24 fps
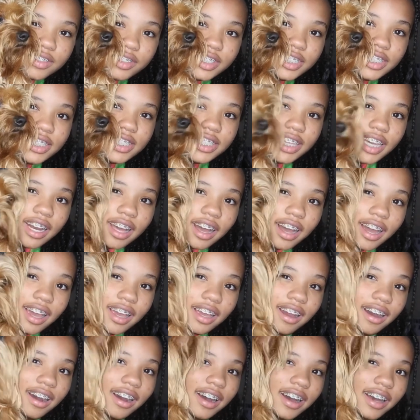She said hi,
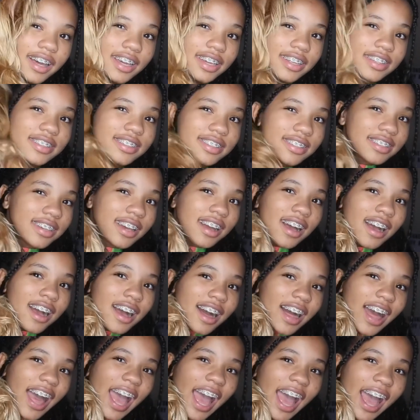guys.
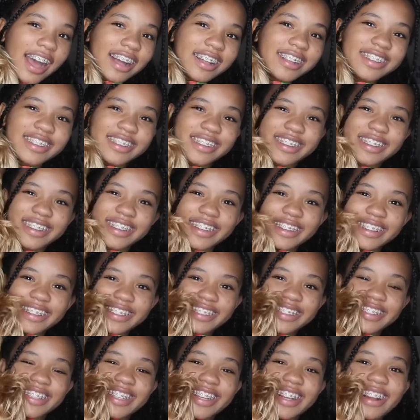Ah!
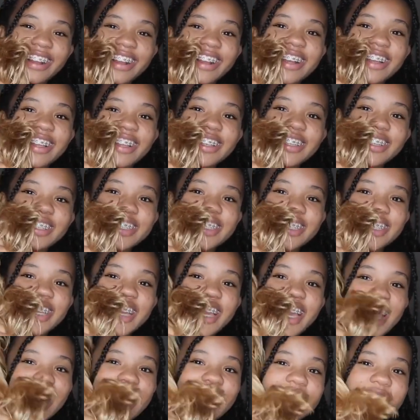
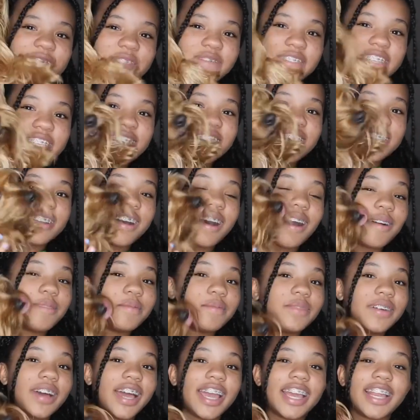She hates me.
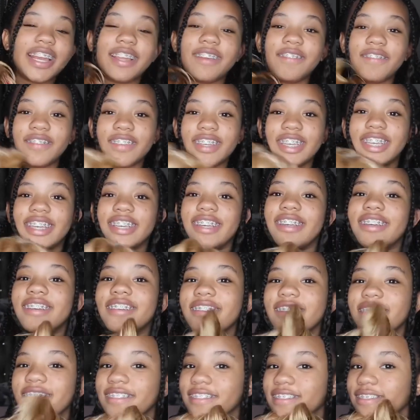Stop fighting me.
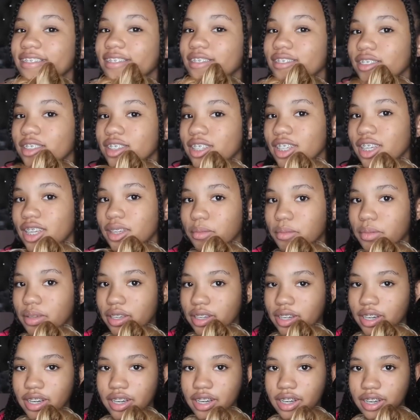Give me
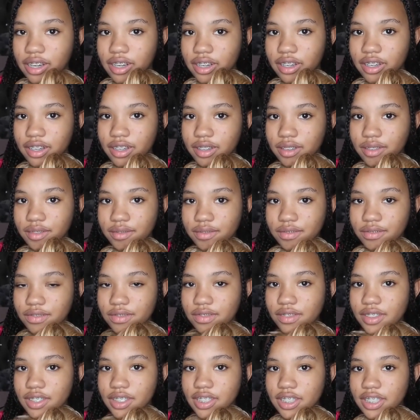a hug.
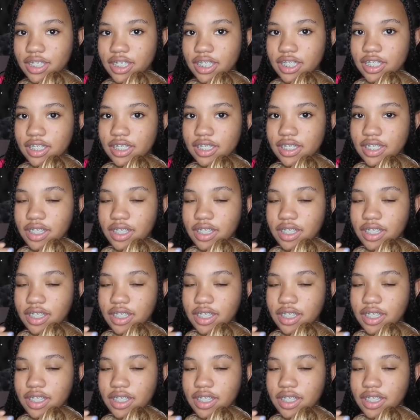See, she's